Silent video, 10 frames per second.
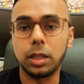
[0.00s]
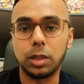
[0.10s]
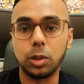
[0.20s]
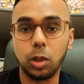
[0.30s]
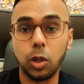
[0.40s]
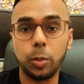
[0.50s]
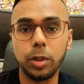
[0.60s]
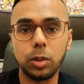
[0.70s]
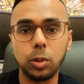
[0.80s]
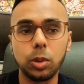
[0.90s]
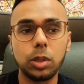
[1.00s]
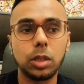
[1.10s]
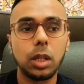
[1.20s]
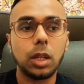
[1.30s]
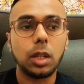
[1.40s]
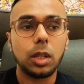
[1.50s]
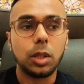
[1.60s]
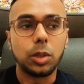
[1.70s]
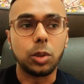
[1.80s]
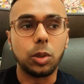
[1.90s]
It's not open source,
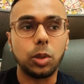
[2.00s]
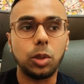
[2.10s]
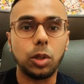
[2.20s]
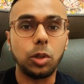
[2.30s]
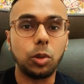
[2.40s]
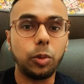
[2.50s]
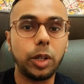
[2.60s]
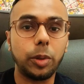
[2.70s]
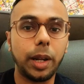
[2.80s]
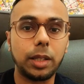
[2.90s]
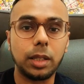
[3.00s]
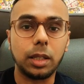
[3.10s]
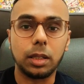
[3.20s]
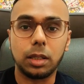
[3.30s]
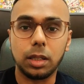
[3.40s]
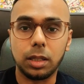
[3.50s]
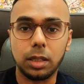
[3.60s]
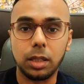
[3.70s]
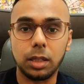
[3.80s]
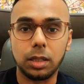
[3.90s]
so you're recreating it
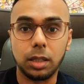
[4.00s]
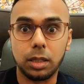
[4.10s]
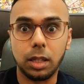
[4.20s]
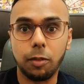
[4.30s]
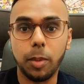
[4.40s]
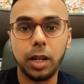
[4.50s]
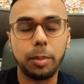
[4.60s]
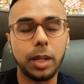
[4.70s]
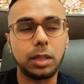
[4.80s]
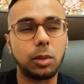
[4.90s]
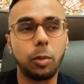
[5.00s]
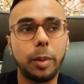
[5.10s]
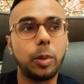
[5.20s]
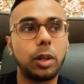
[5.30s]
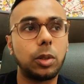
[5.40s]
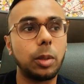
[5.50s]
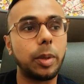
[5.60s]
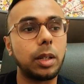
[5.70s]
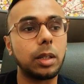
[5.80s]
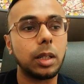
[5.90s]
to save money basically, or maybe you want to do it
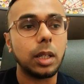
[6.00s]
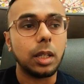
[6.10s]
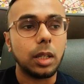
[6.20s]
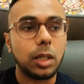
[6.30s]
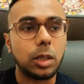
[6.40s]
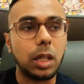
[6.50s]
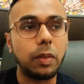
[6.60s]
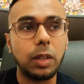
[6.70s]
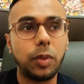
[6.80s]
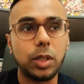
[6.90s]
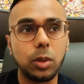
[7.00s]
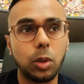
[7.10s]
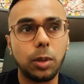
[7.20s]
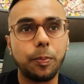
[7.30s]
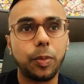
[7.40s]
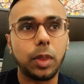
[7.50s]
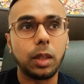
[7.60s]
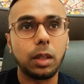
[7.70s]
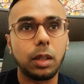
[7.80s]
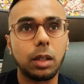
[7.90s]
better. So even if it's not
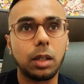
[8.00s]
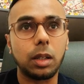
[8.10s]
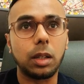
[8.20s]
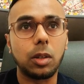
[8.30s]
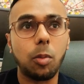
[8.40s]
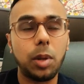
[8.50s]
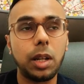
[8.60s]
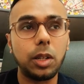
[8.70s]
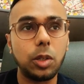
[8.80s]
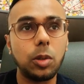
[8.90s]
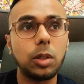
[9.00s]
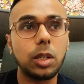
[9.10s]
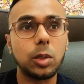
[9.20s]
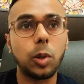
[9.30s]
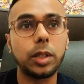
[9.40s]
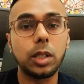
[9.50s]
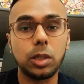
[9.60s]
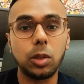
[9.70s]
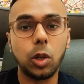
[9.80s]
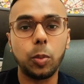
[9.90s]
completely new, as long as
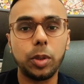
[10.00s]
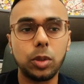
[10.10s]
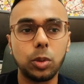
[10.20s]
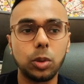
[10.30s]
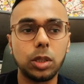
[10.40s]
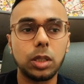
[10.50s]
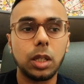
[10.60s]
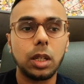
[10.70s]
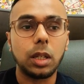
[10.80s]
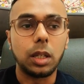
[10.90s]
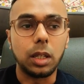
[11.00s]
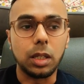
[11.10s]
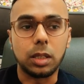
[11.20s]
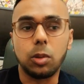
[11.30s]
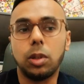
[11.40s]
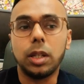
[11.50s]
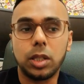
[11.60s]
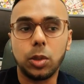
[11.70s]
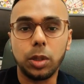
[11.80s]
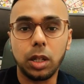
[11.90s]
it's not open source, it still
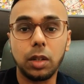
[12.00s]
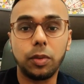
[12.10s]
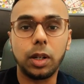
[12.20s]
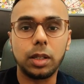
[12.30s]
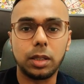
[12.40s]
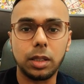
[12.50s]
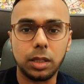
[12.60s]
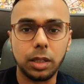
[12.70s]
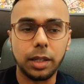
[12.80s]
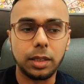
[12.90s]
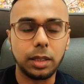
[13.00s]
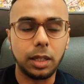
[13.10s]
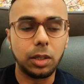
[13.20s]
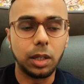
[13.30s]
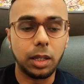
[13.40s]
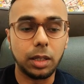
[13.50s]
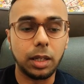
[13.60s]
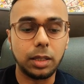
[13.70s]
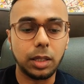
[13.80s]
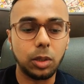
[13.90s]
leads to an advance in science
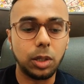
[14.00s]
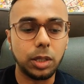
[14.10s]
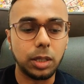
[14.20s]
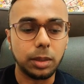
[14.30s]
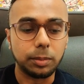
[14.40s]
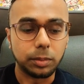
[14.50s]
and technology.